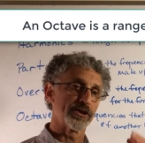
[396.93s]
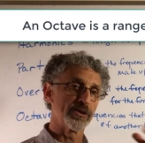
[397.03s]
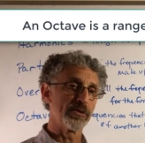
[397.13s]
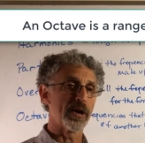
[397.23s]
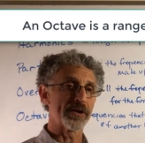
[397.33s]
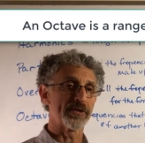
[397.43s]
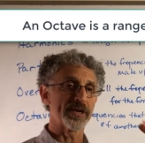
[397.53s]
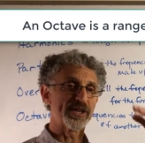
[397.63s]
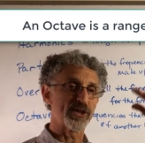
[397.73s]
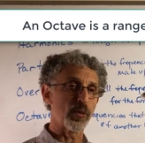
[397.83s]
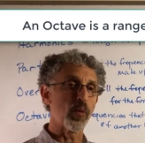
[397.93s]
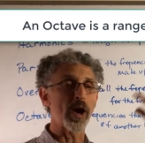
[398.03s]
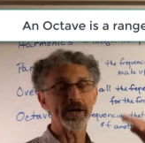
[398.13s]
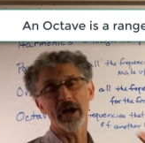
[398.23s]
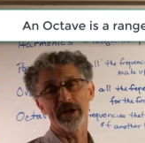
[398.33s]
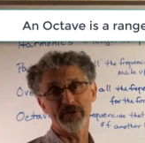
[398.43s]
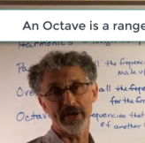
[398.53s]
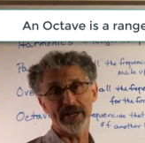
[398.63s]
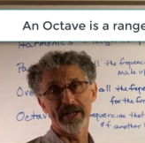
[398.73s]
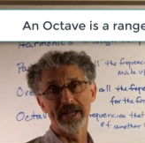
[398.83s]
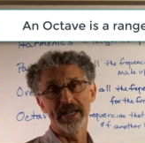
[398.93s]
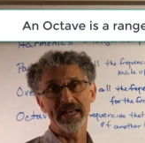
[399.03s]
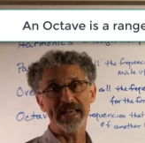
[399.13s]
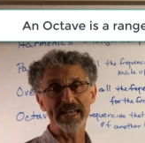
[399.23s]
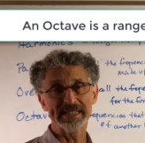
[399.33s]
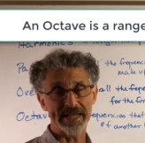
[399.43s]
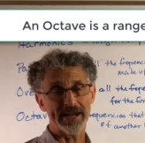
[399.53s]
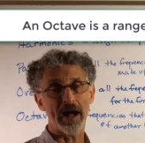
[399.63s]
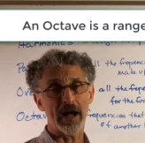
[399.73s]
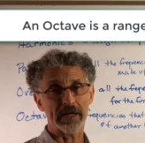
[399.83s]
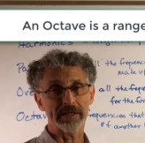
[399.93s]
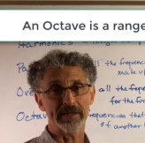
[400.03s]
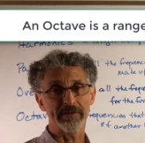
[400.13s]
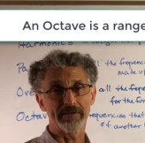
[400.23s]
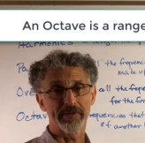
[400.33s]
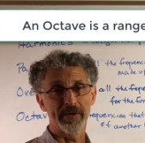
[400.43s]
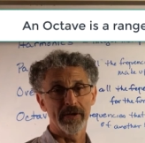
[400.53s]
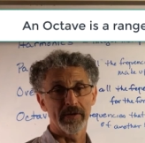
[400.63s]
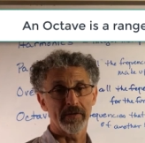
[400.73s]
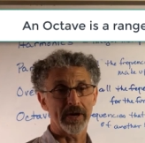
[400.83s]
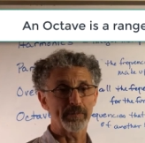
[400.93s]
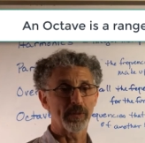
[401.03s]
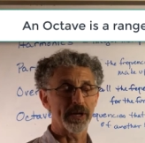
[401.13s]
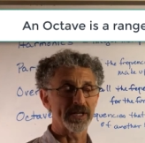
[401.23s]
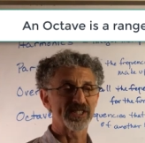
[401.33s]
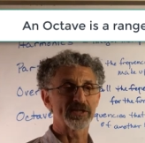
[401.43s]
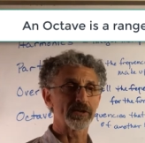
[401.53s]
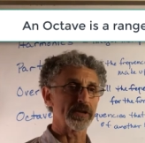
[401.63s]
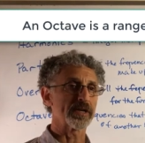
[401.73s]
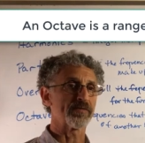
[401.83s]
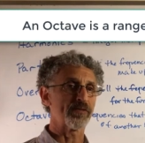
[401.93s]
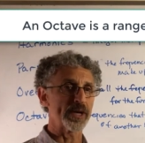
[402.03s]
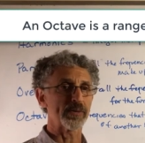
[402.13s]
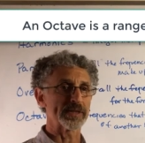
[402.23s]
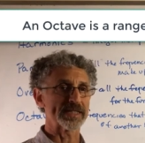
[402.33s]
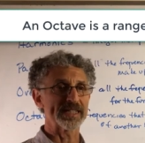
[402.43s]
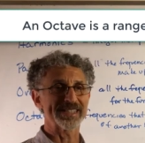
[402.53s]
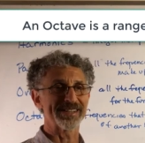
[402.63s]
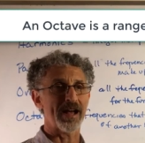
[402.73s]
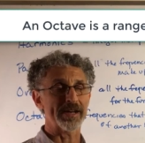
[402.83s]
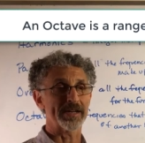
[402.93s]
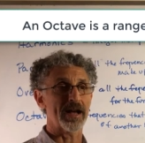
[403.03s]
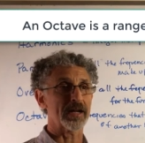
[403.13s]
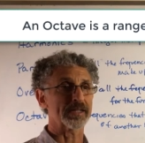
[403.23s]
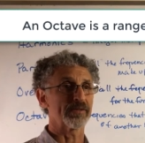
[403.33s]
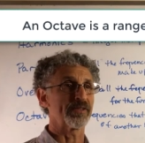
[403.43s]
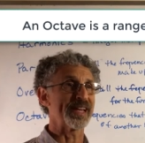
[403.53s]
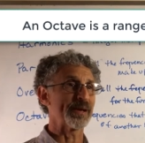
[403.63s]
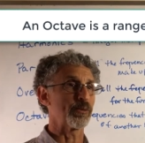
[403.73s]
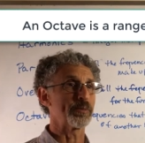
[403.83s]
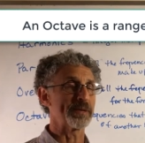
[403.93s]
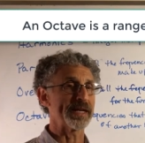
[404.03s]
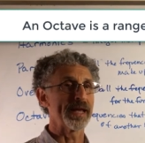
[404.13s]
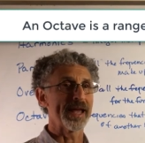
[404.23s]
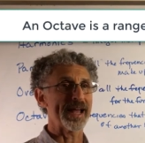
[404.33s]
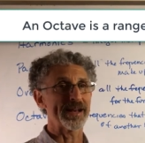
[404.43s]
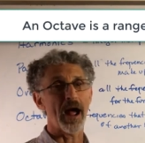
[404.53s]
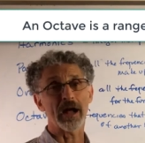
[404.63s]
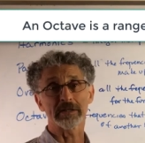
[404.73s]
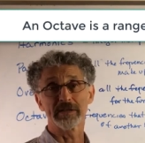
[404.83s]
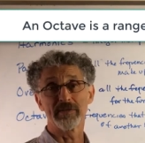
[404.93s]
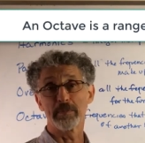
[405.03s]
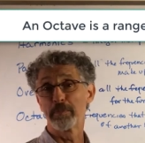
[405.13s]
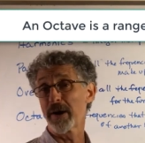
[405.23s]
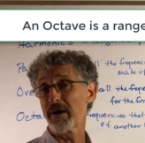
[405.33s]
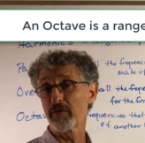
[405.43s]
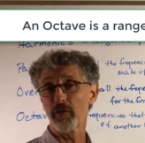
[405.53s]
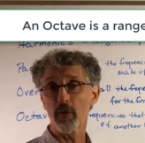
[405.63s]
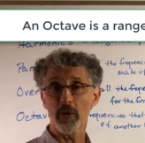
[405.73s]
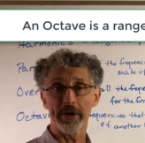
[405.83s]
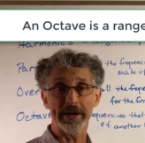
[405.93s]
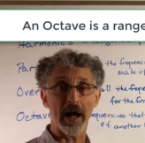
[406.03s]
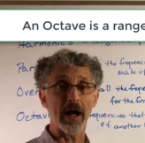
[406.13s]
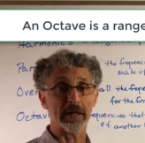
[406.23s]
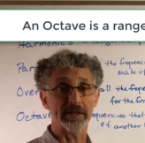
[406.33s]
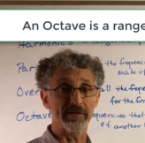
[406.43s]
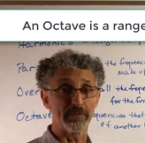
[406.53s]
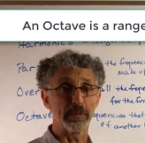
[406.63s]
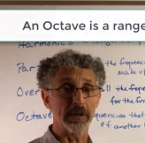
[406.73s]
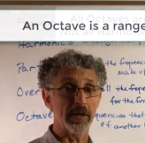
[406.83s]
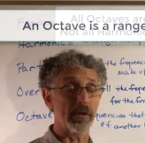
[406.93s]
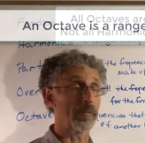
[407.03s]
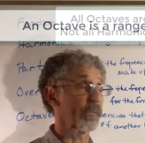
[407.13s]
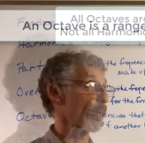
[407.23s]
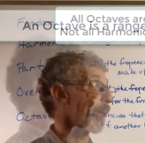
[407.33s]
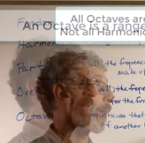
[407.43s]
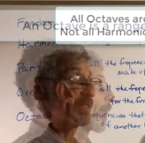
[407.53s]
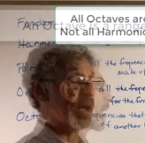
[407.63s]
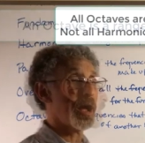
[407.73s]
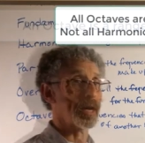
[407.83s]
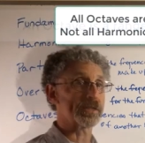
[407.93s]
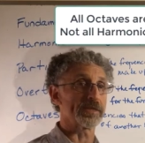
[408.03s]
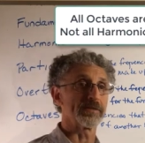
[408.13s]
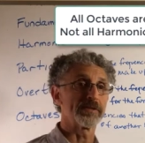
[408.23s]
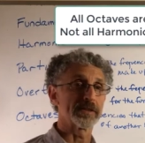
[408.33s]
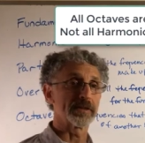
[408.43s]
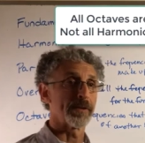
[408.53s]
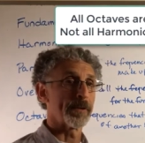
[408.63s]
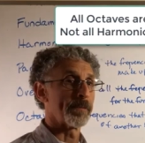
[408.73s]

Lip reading: 200 to 100 is an octave. All right, but a certain frequency is not an octave. It would be an octave above or an octave below. Octaves